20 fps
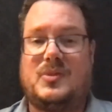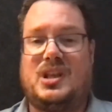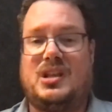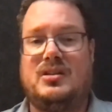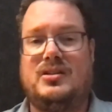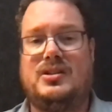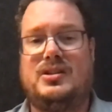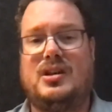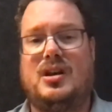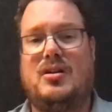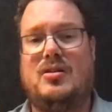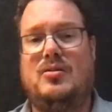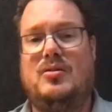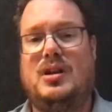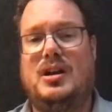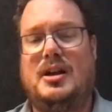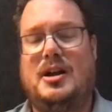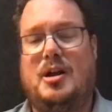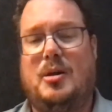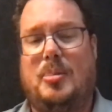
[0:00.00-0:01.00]
So
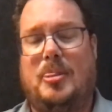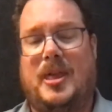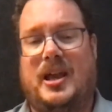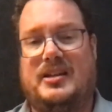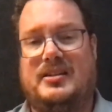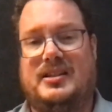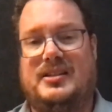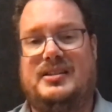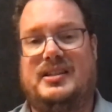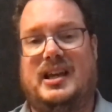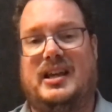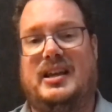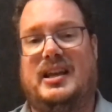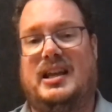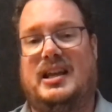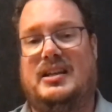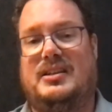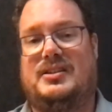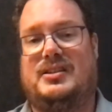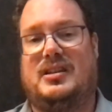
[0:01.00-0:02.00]
as I said,
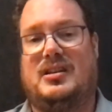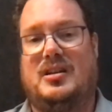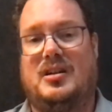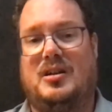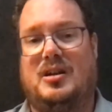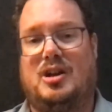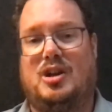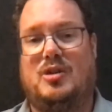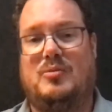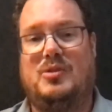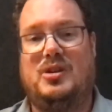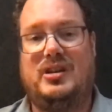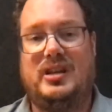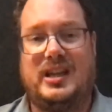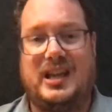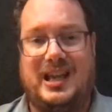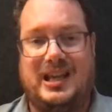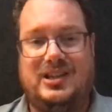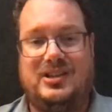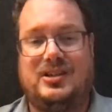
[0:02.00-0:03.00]

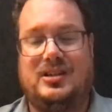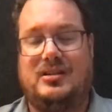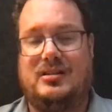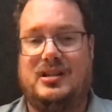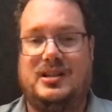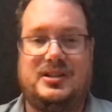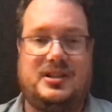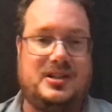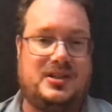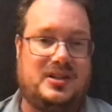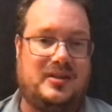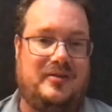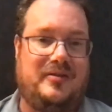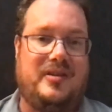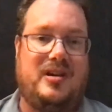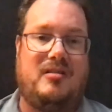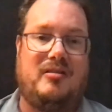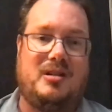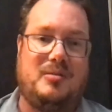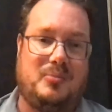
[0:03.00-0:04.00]
communication is just a
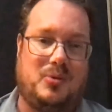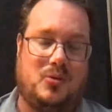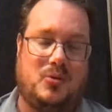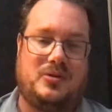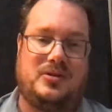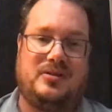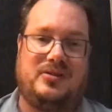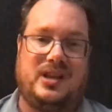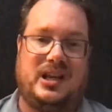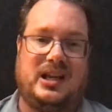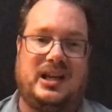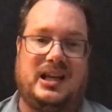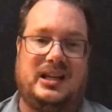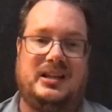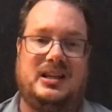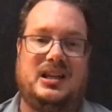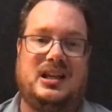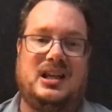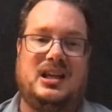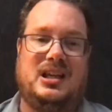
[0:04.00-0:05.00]
very important thing,
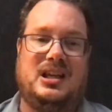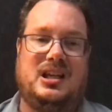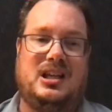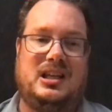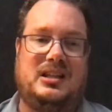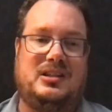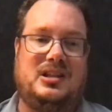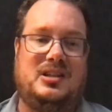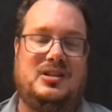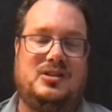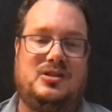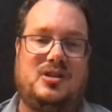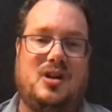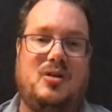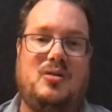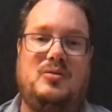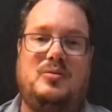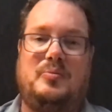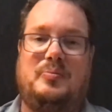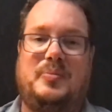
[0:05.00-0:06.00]
and
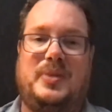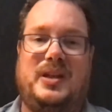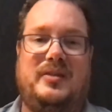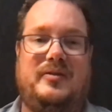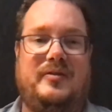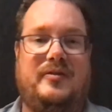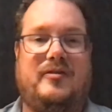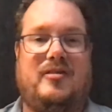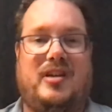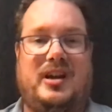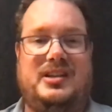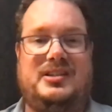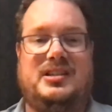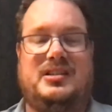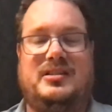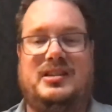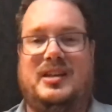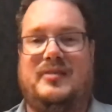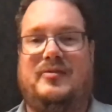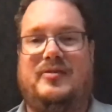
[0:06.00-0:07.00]
don't be
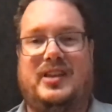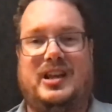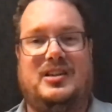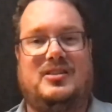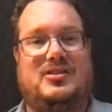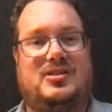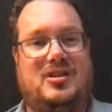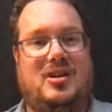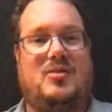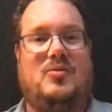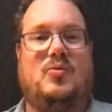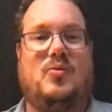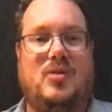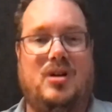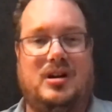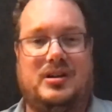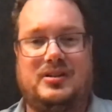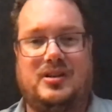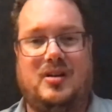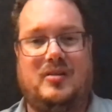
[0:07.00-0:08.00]
frightened if things don't
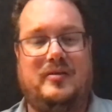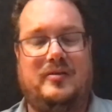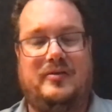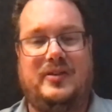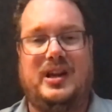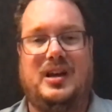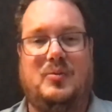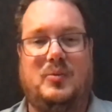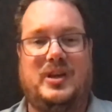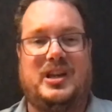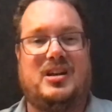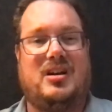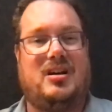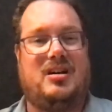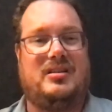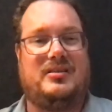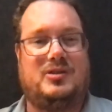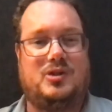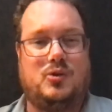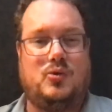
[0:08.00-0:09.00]
work. Don't fear. We
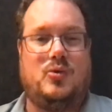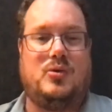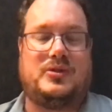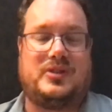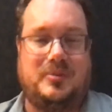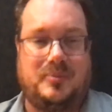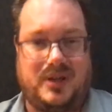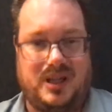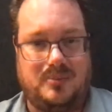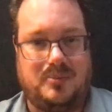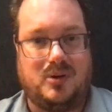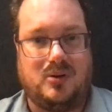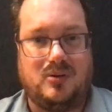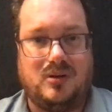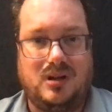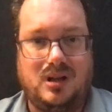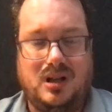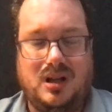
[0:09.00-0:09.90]
can't talk to people.